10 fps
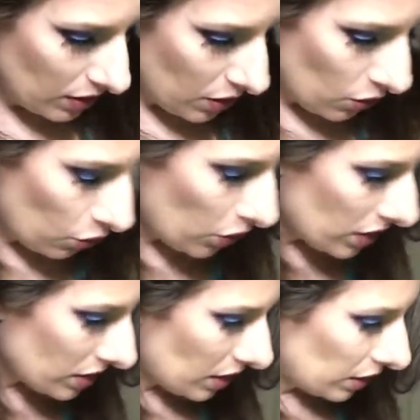was
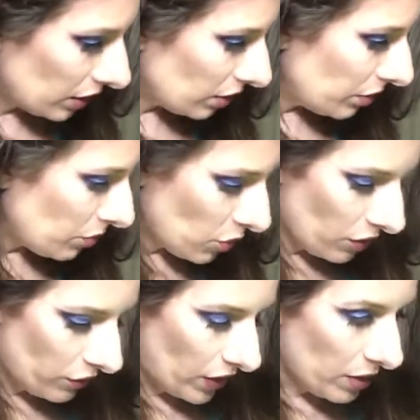a little bit more
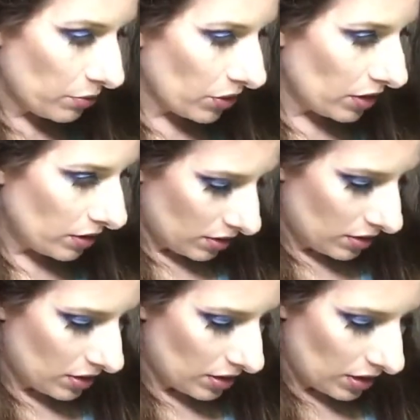vibrant,
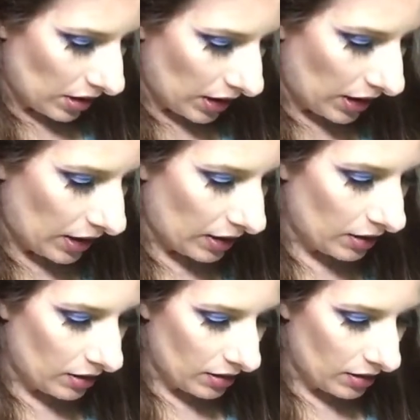and